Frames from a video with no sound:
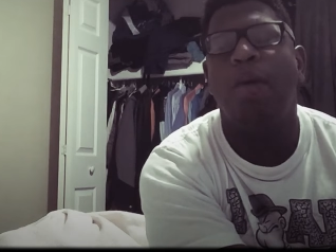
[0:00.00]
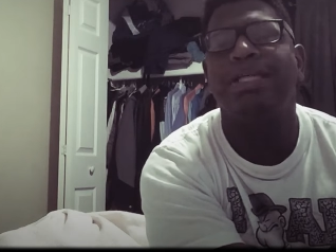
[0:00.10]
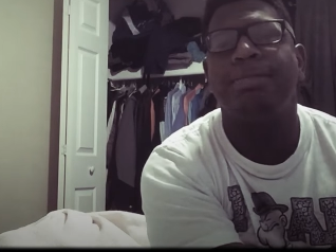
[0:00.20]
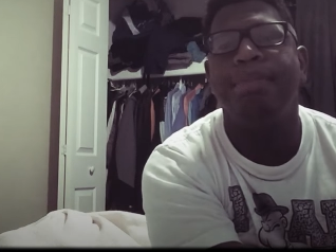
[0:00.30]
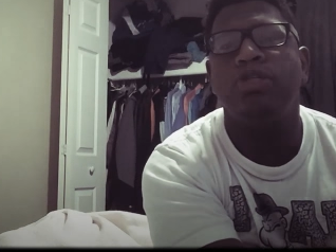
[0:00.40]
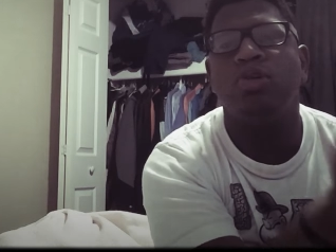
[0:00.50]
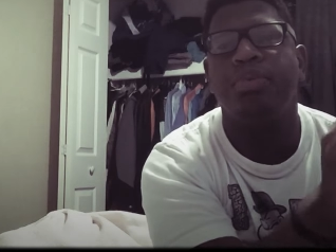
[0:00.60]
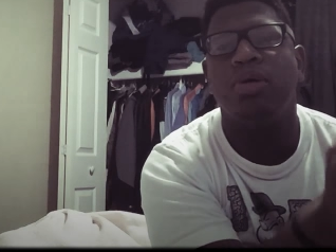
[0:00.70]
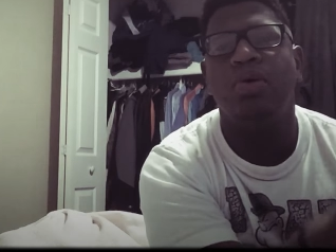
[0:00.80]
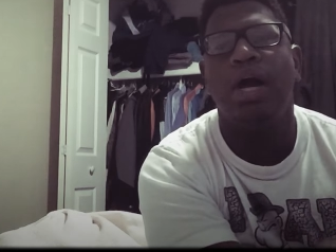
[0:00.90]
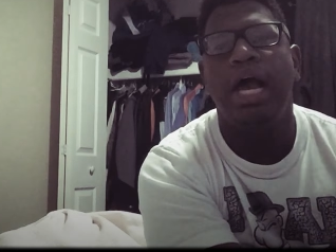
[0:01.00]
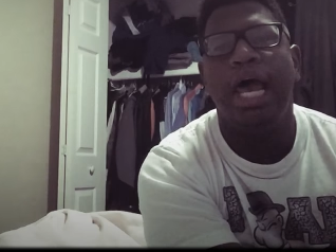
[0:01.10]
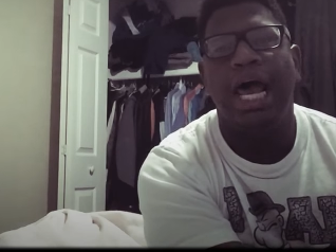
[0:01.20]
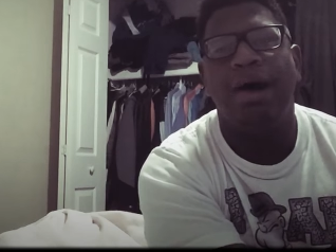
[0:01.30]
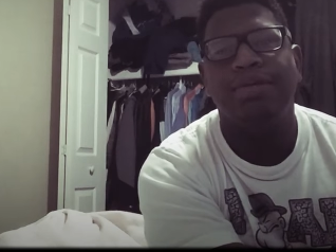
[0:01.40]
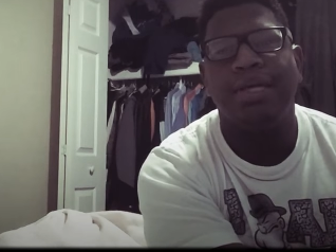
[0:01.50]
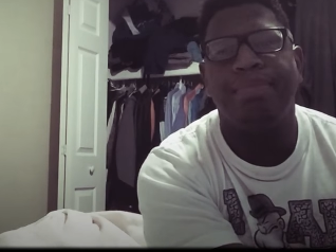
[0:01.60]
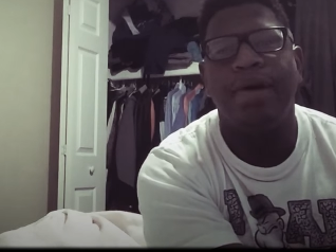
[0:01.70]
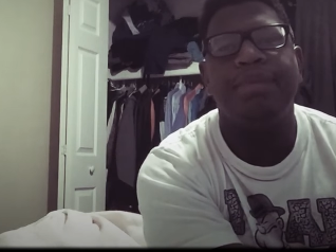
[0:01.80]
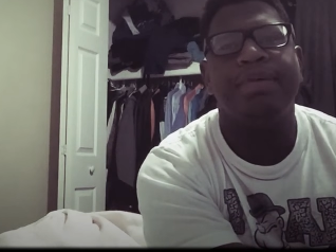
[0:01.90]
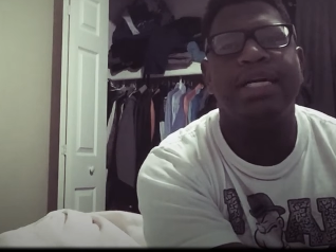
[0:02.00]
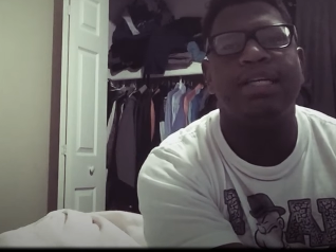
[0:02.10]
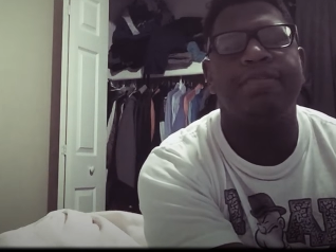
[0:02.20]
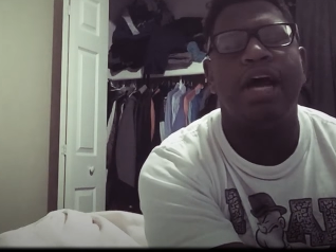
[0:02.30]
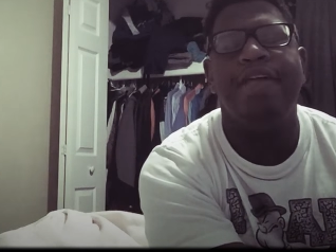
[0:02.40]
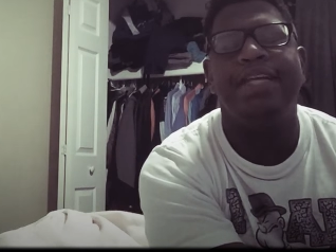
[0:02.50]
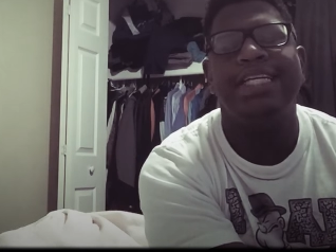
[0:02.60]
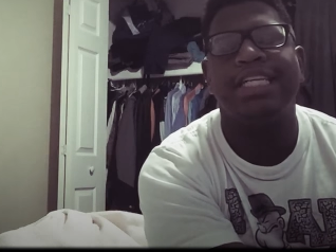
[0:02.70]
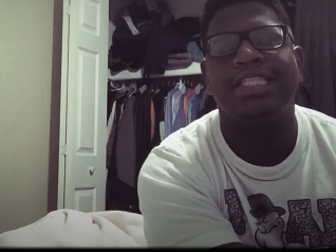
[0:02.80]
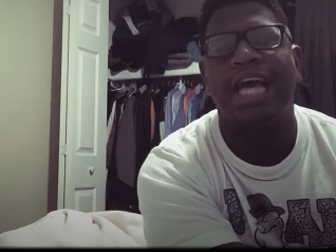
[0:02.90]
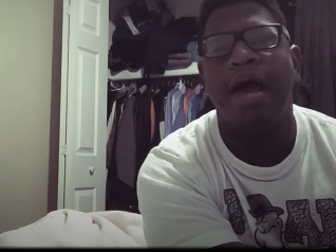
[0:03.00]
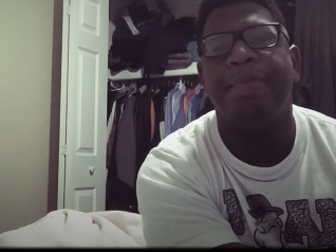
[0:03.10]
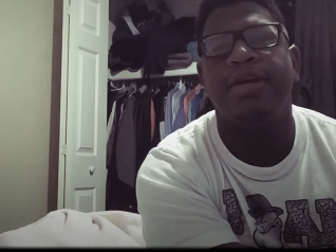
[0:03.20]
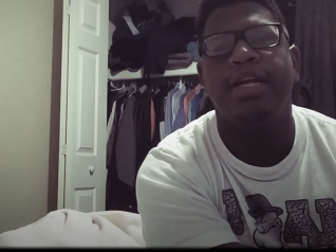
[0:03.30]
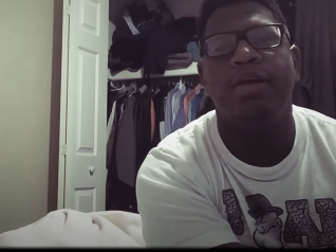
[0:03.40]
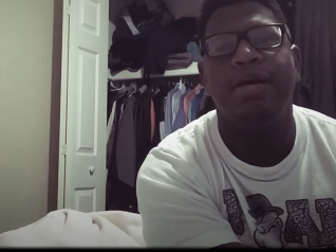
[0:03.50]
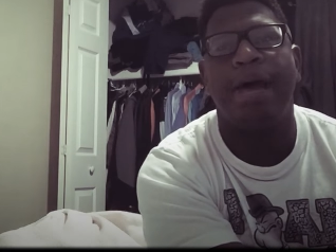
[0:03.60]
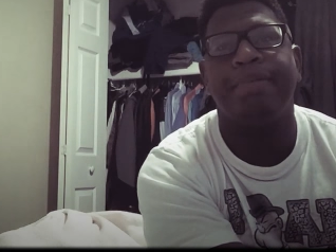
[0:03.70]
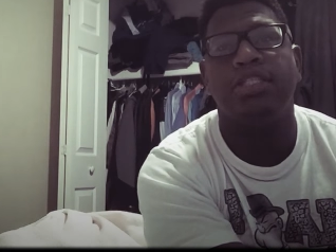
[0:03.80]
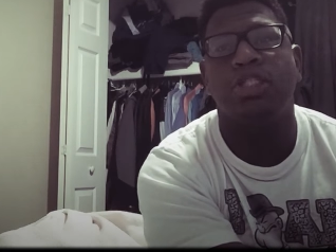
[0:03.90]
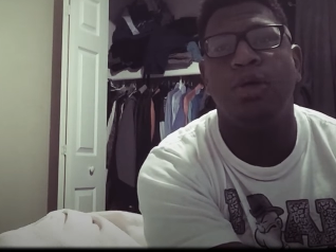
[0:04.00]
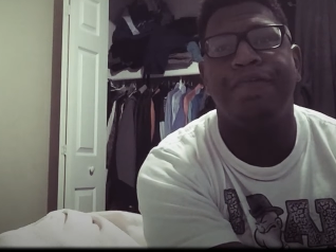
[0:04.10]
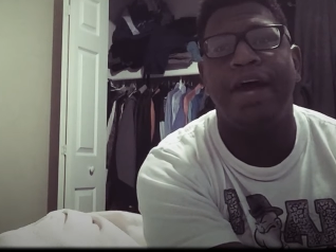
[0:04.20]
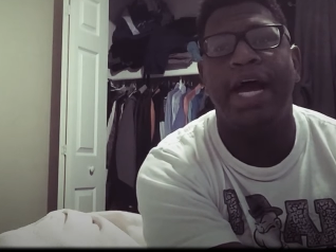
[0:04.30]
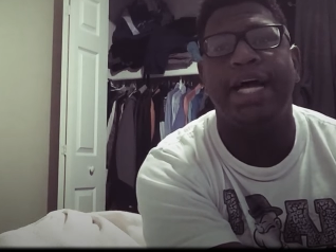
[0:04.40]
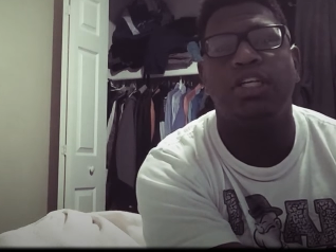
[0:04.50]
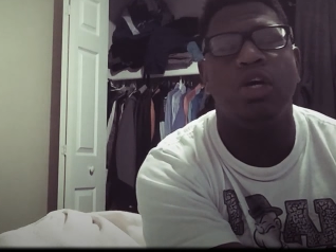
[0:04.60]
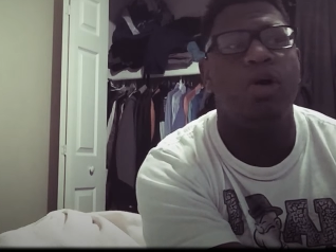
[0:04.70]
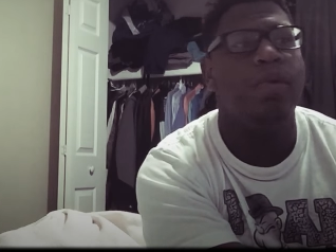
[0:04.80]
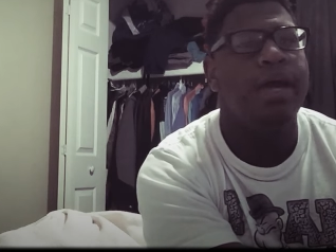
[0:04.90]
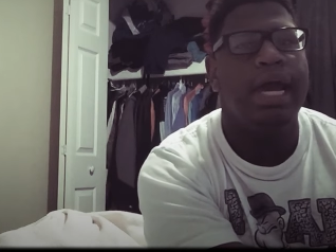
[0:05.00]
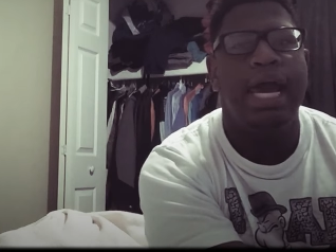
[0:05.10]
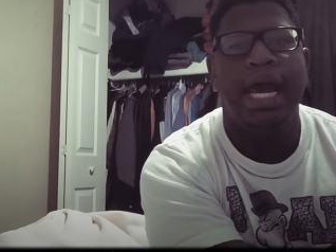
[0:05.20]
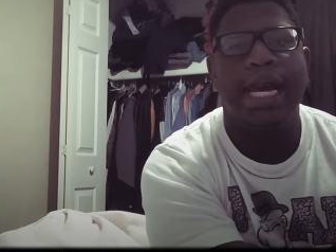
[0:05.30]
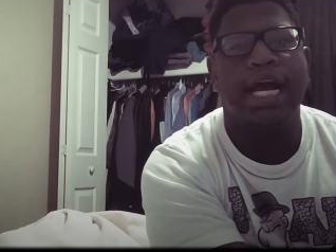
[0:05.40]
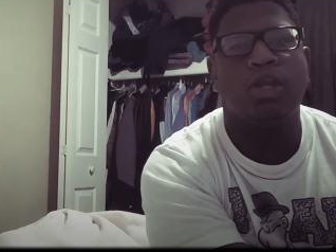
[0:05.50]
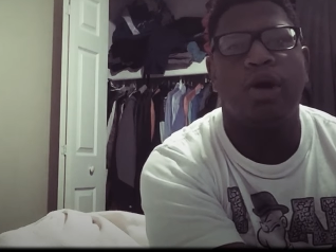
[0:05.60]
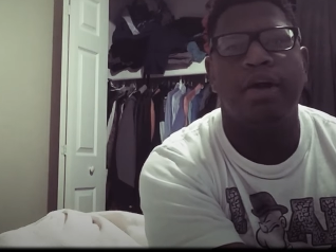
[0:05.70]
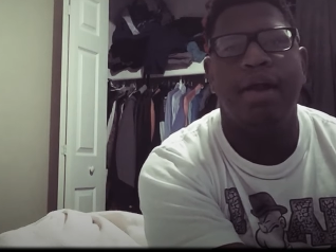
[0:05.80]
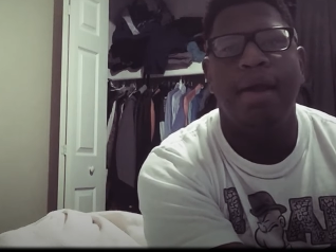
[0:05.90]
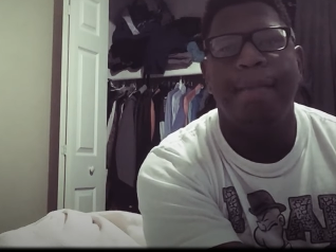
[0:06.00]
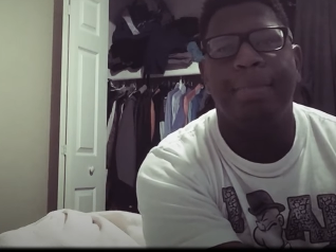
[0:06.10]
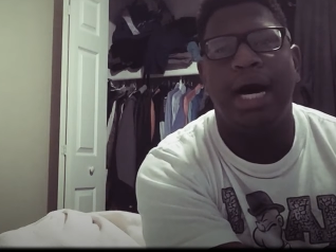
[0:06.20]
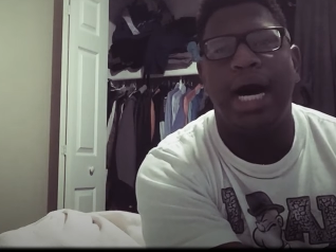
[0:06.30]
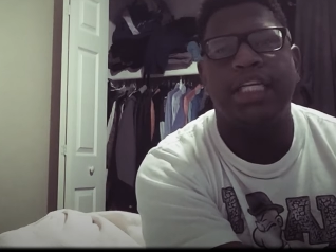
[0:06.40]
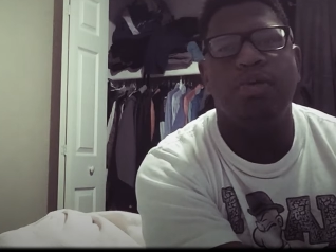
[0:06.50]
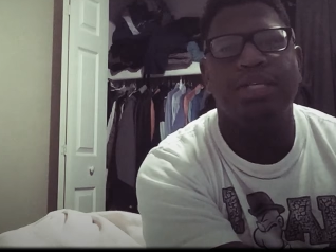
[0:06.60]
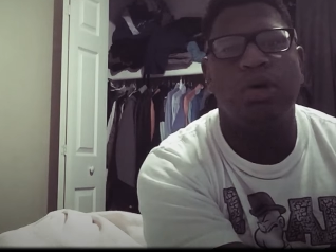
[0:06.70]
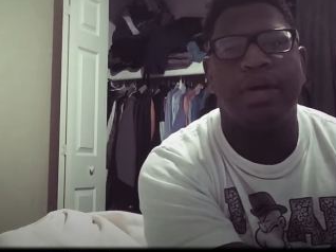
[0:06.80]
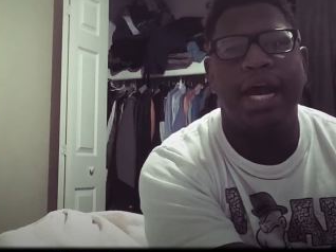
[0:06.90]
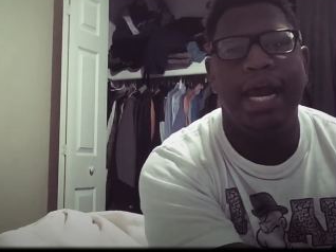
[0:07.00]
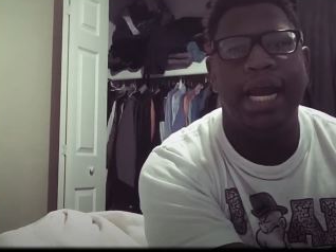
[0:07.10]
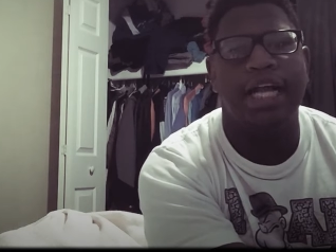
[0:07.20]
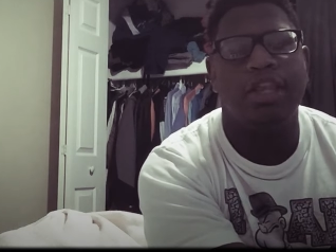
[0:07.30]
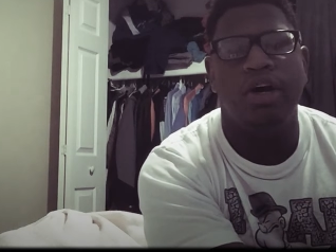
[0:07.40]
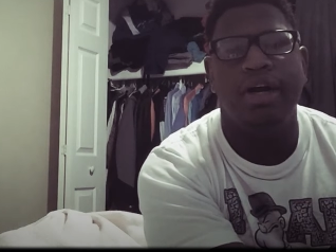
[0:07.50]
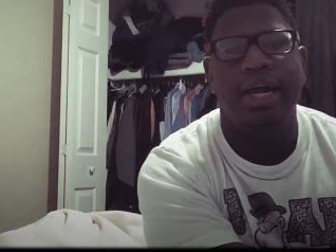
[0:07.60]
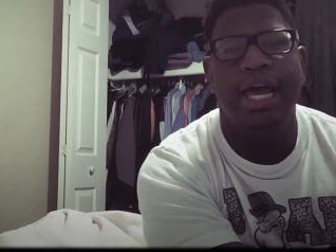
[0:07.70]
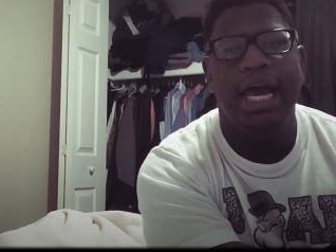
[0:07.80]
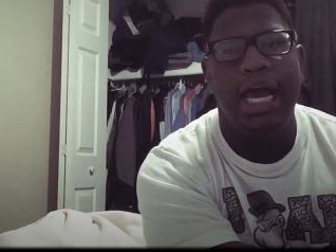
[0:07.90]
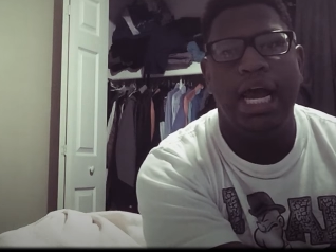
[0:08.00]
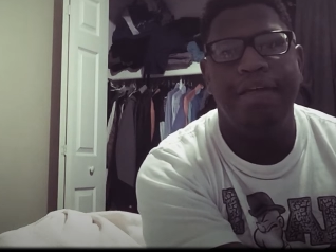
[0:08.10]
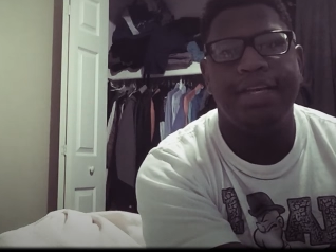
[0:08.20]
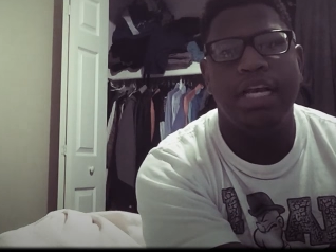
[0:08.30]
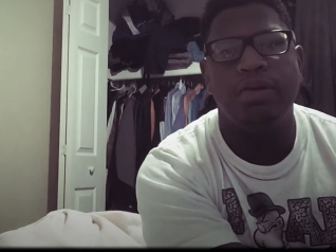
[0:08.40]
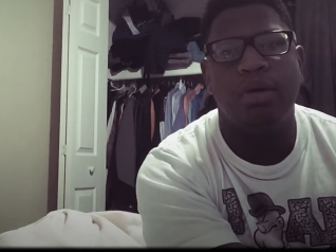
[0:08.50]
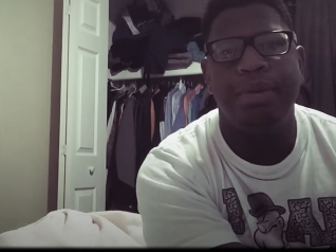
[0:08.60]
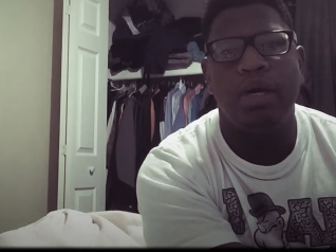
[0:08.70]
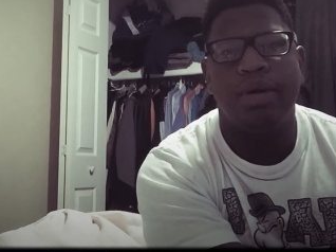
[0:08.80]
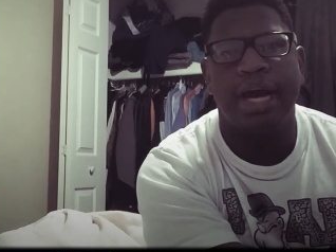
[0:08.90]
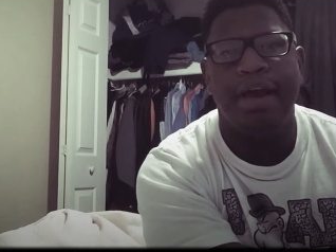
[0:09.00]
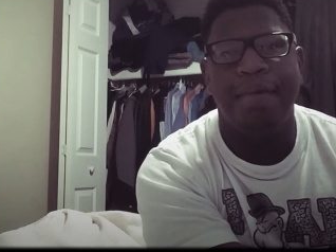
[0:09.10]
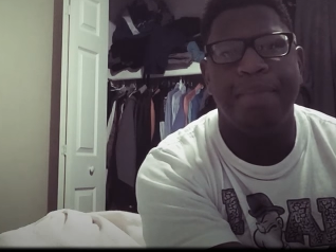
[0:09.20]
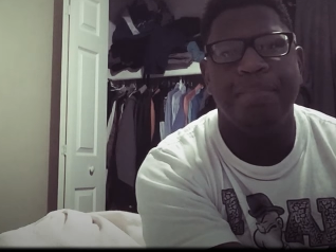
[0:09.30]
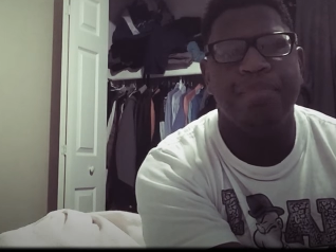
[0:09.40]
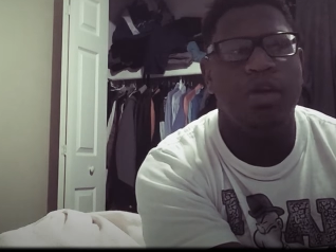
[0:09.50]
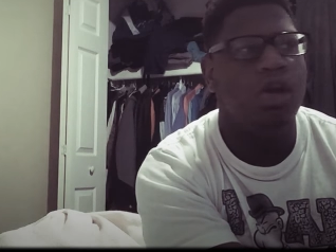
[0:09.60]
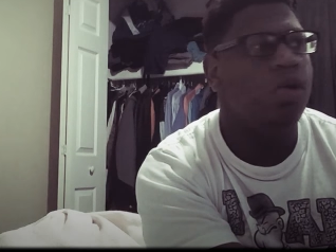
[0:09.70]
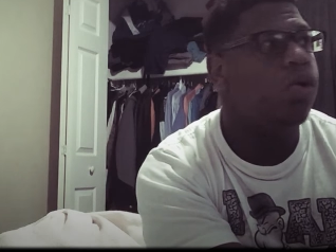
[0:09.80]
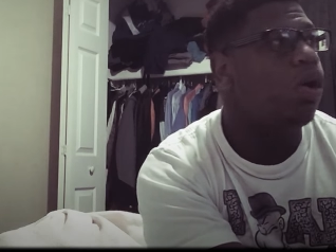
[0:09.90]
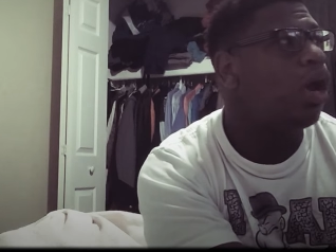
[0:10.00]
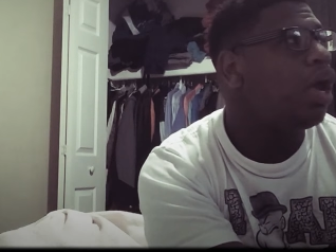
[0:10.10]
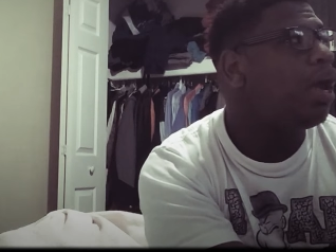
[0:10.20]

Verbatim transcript: I wasn't miserable. I was depressed because of everything that just happened. It was happening so fast, you know. And I thought my auntie was okay, and I thought everything was gonna be okay, you know.